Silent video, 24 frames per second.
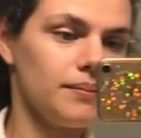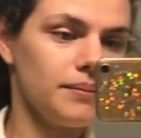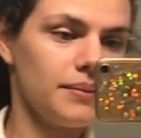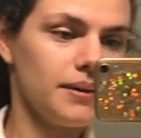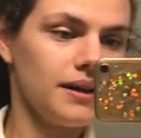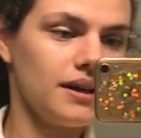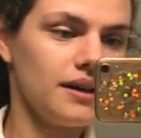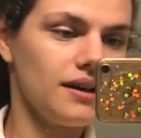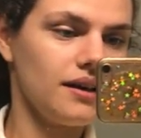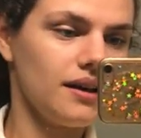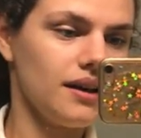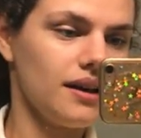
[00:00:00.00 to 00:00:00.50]

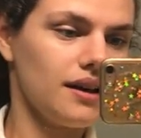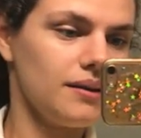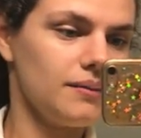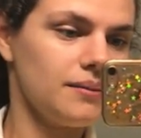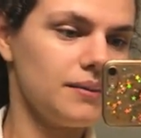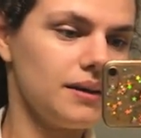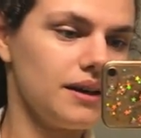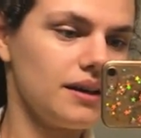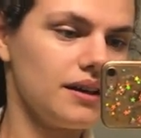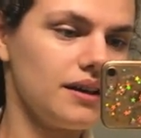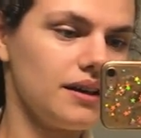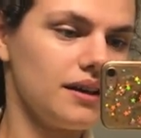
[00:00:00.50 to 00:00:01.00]
But
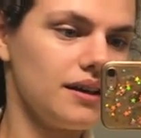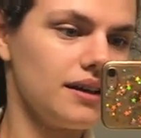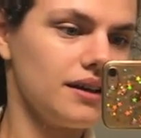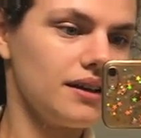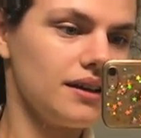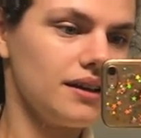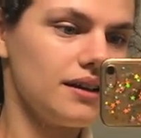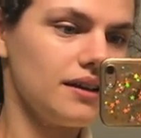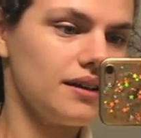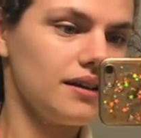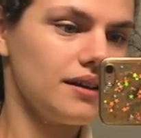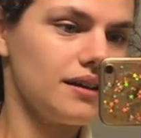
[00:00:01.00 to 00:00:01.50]
I'm
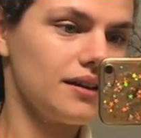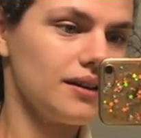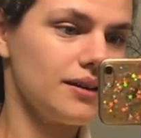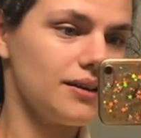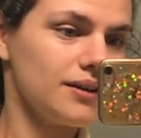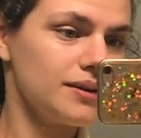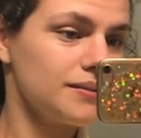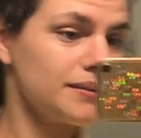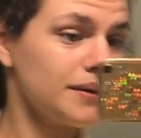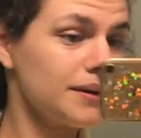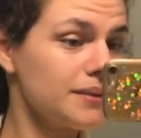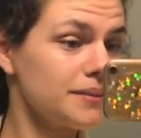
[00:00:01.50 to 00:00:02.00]
making a
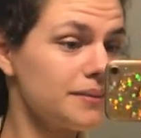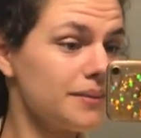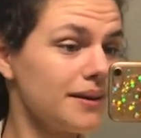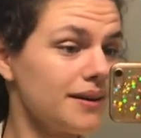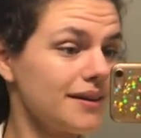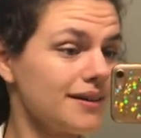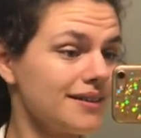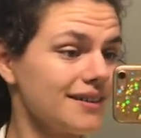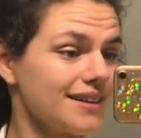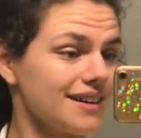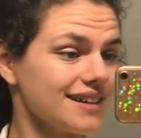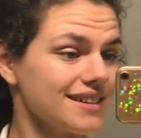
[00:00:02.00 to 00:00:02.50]
good amount of
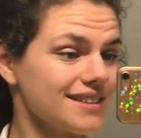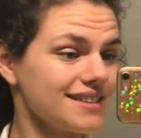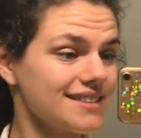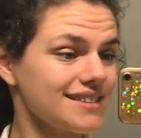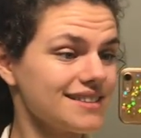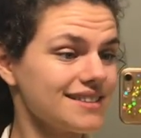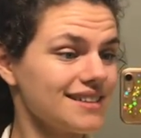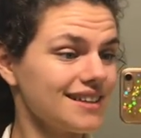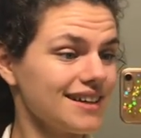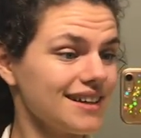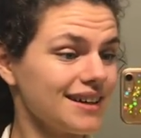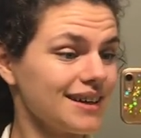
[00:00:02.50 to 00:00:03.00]

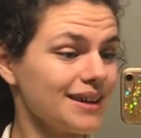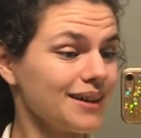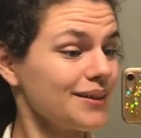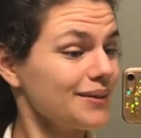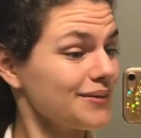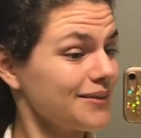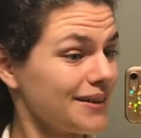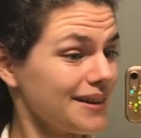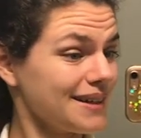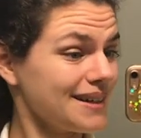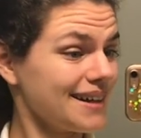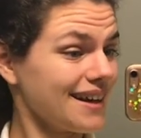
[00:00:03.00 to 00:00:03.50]
progress. And I
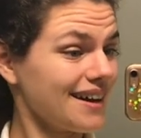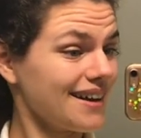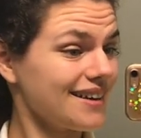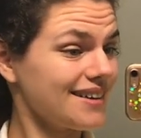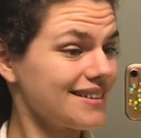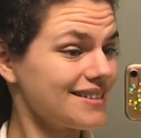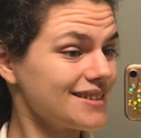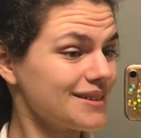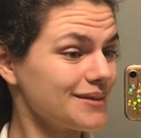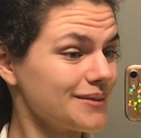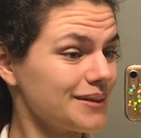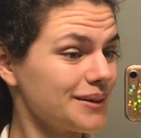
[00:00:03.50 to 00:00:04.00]
look pretty
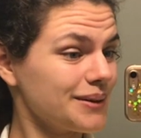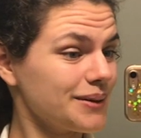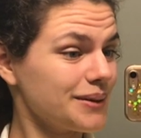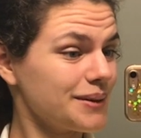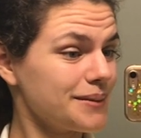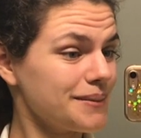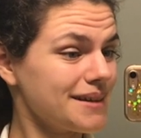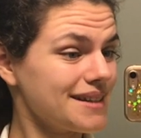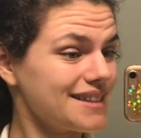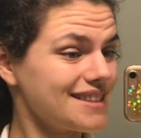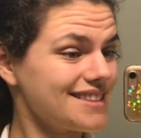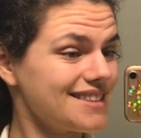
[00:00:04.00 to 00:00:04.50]
tired, so I'm gonna go
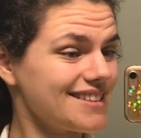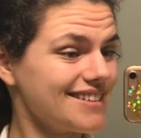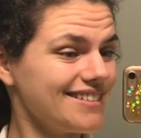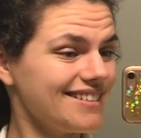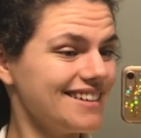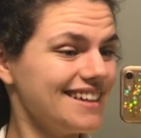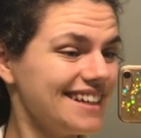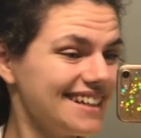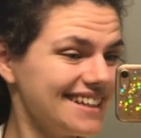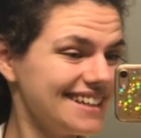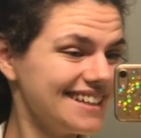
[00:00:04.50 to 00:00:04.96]
to bed soon.